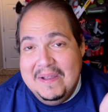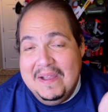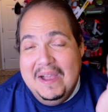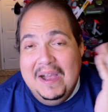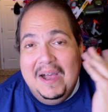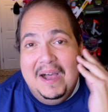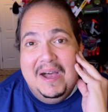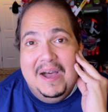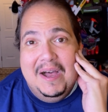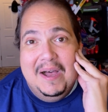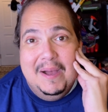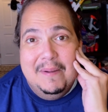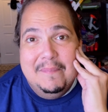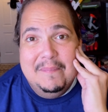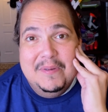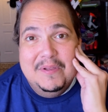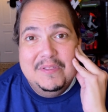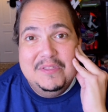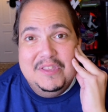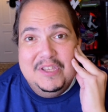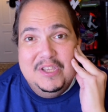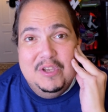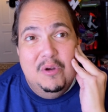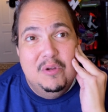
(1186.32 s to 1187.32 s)

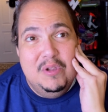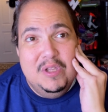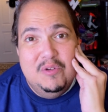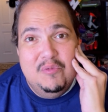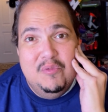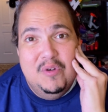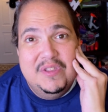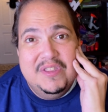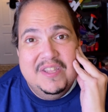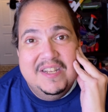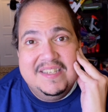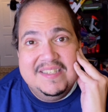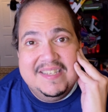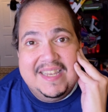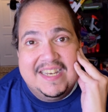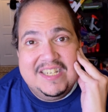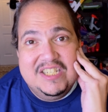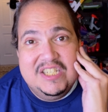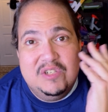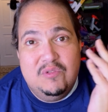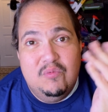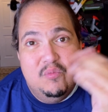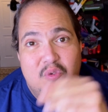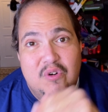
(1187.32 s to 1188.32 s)
The only one that is
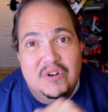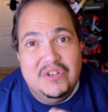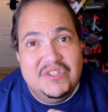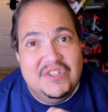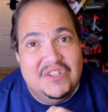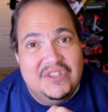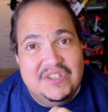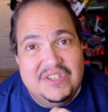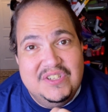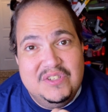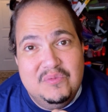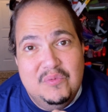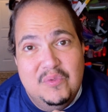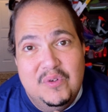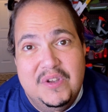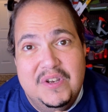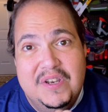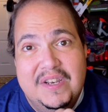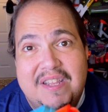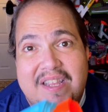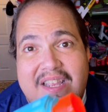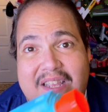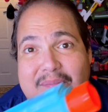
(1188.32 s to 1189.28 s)
actually worse than this one,